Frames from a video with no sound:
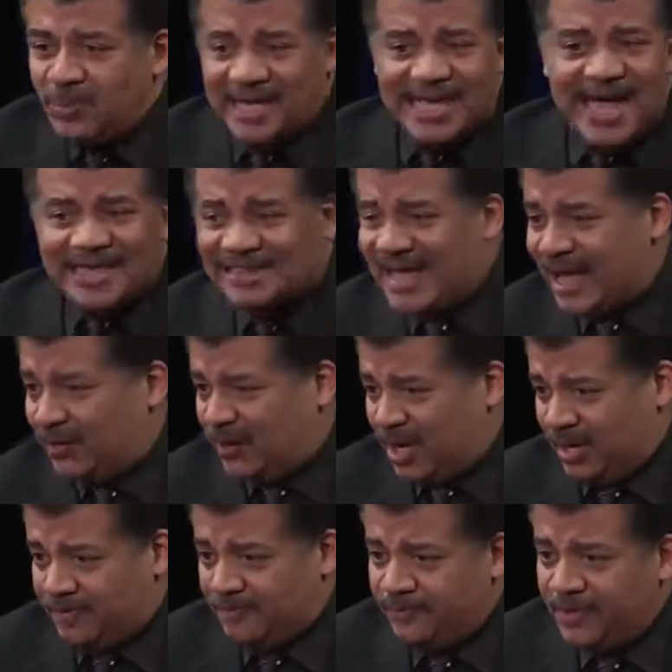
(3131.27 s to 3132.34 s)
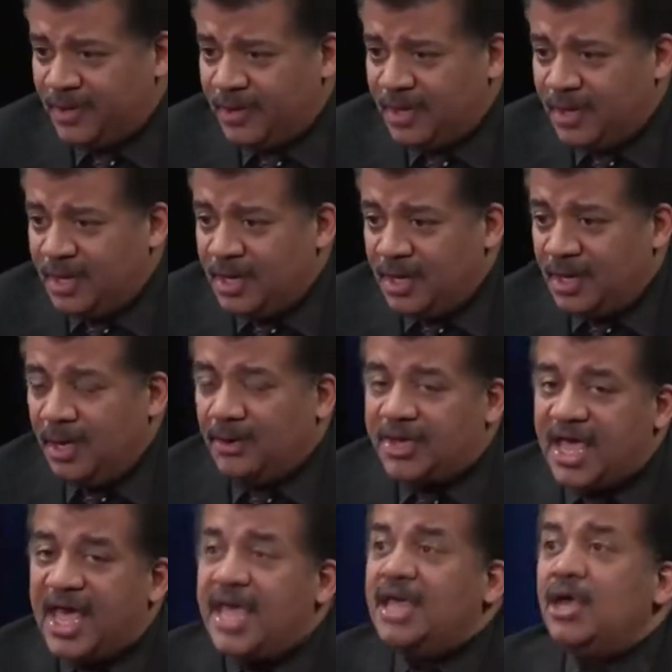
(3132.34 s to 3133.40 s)
We got that one.
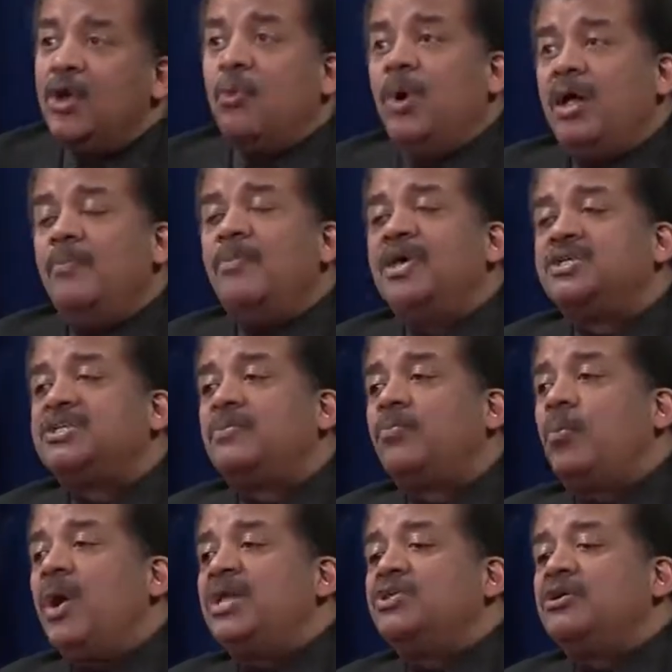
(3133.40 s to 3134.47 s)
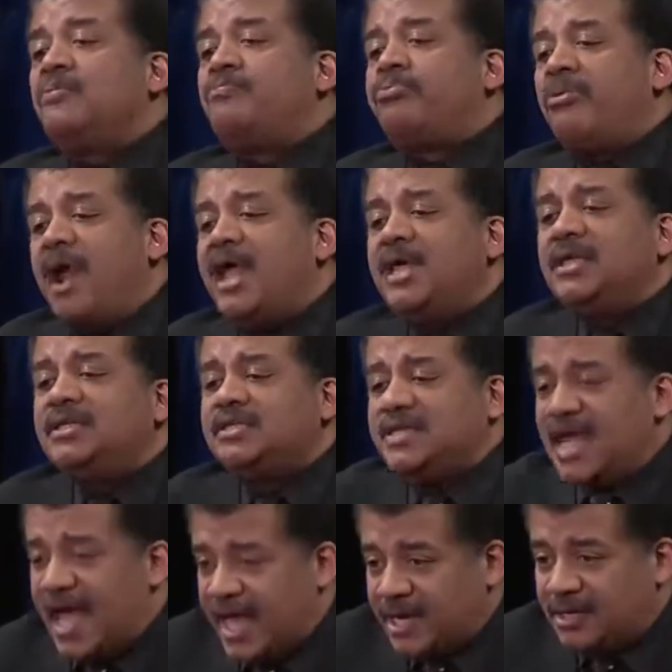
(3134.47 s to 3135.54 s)
Okay? Well, is it when you're brain
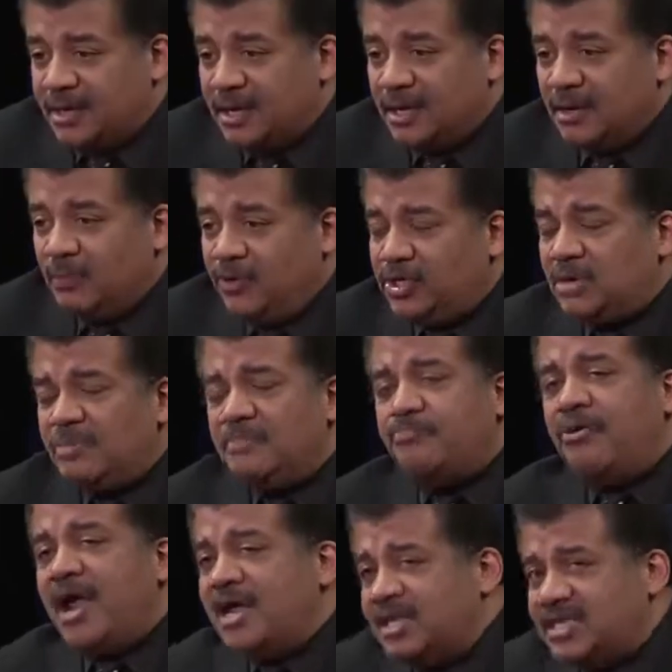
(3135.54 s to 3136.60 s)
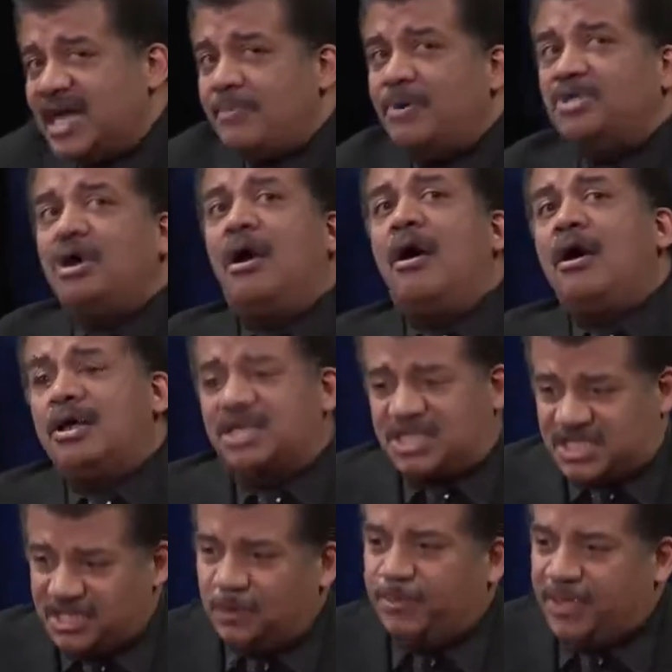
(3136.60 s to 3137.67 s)
dead? Well, you can be brain dead, but your heart is
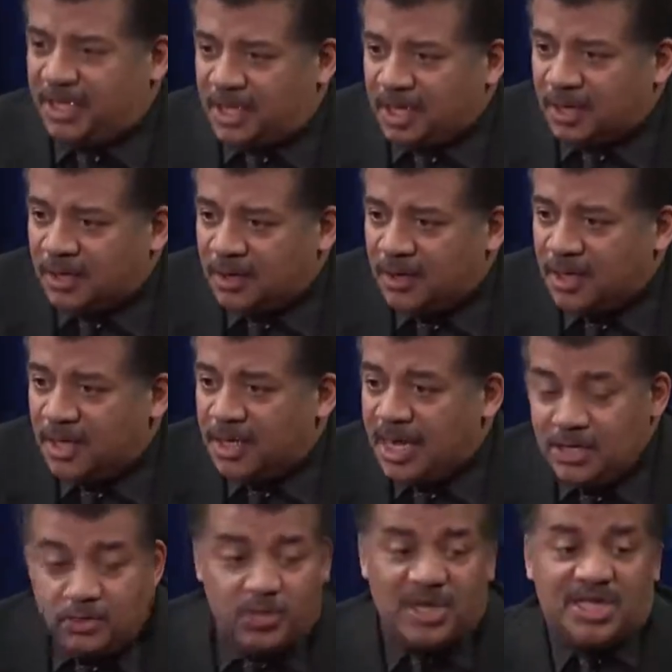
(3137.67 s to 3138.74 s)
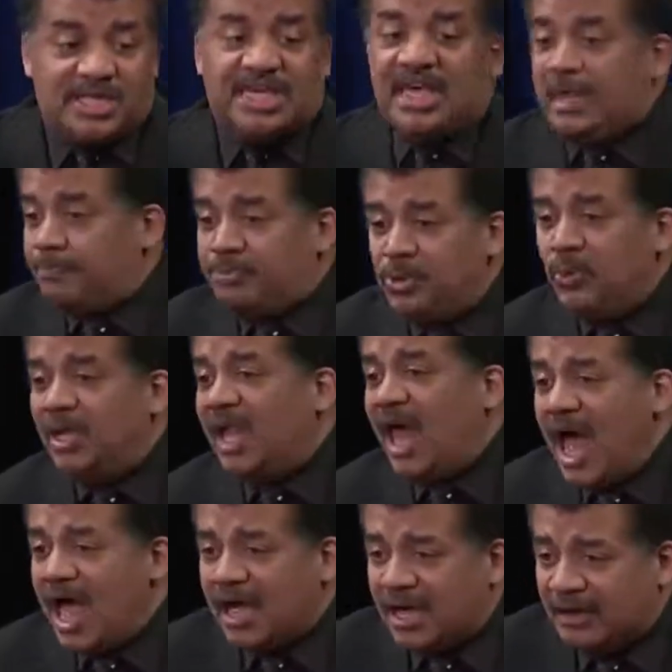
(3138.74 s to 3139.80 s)
still beating. And we can keep you
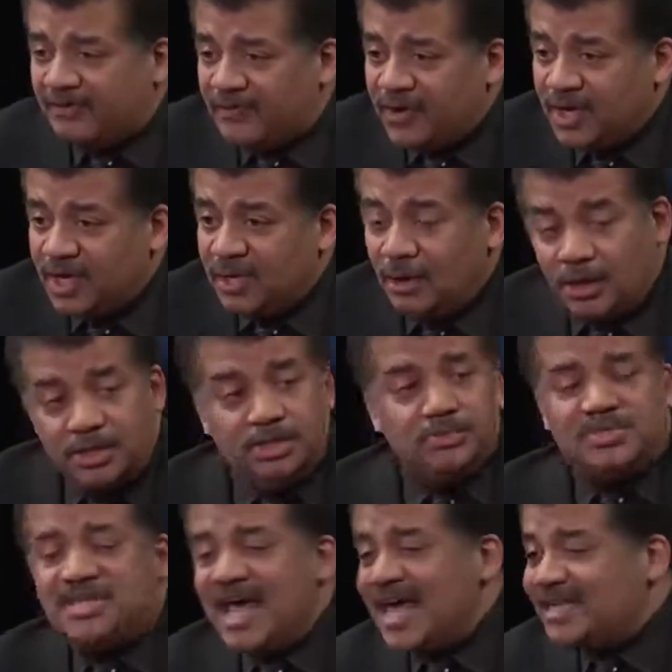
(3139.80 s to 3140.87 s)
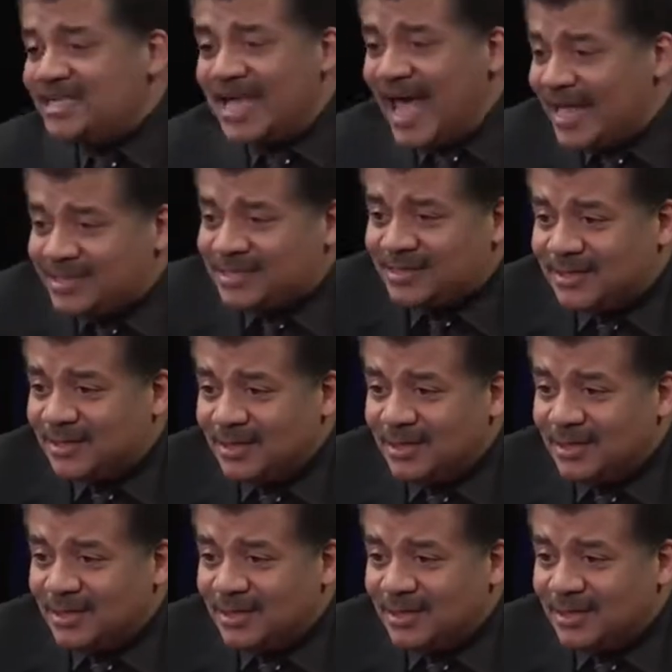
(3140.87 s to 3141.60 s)
alive. Are you dead yet?